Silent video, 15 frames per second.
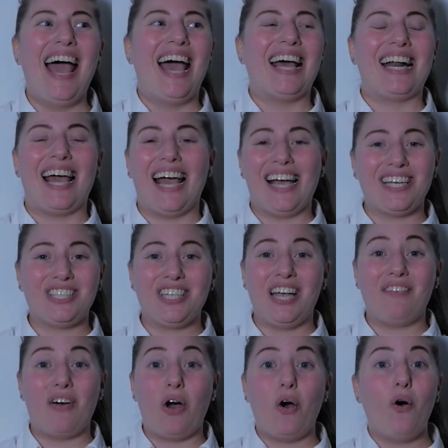And I actually
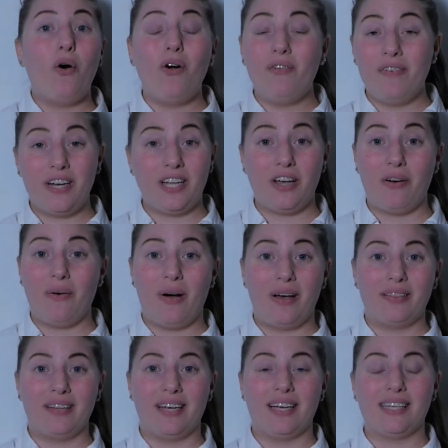have a whole video
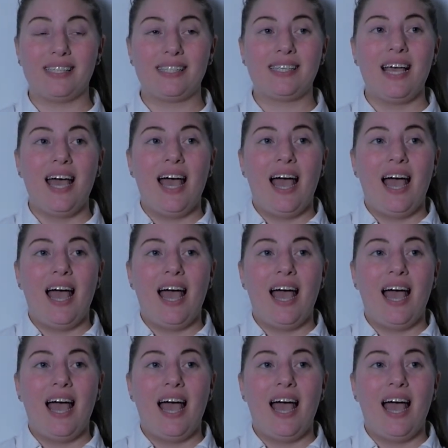on this.